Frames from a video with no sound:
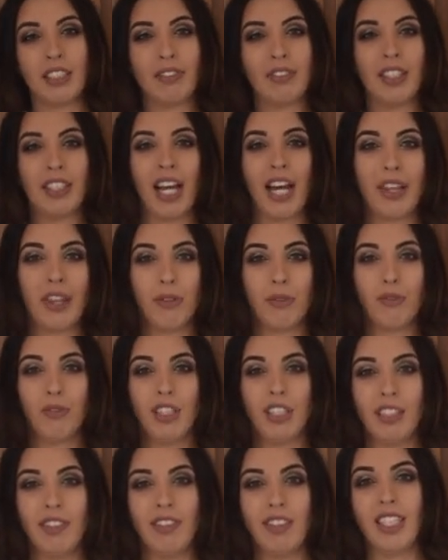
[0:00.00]
I feel like they're
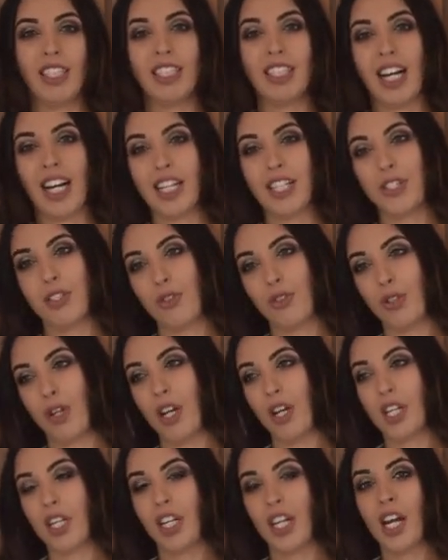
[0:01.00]
really, really nice and
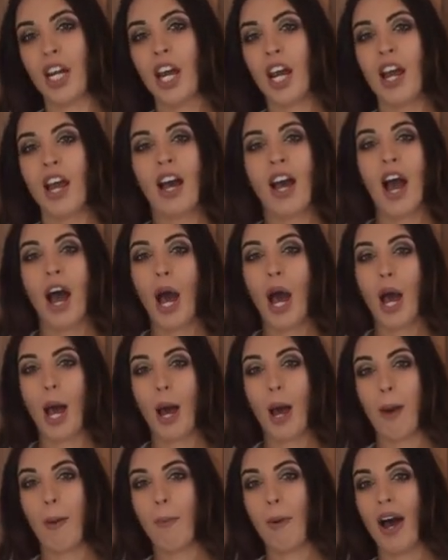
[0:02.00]
trendy,
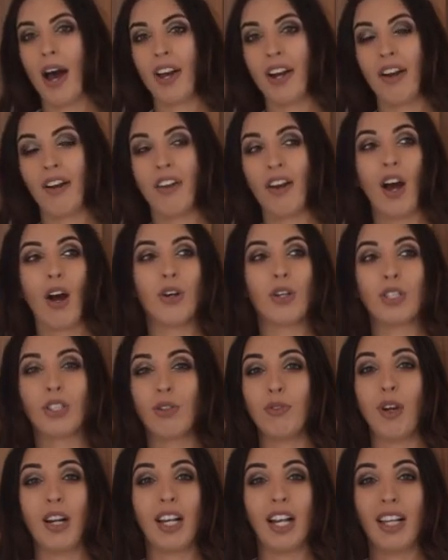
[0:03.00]
and I
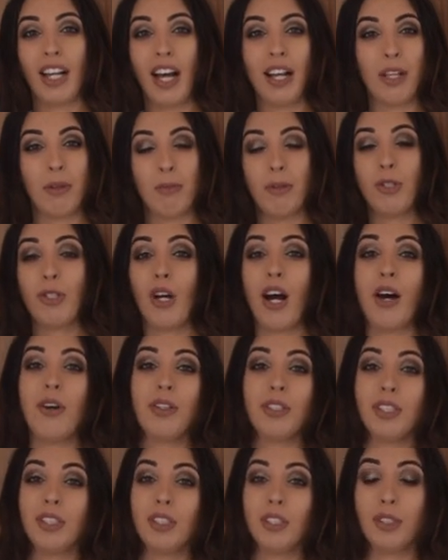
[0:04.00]
also really like them in
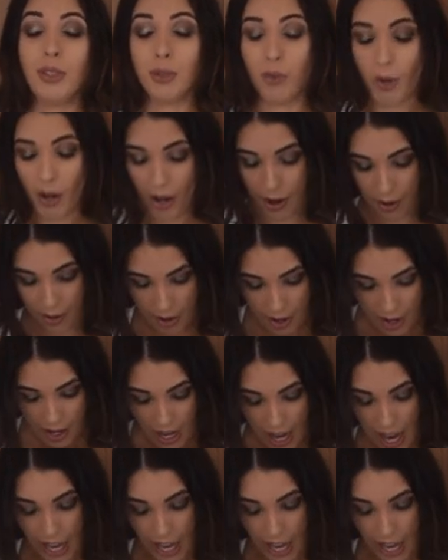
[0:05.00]
trousers as well.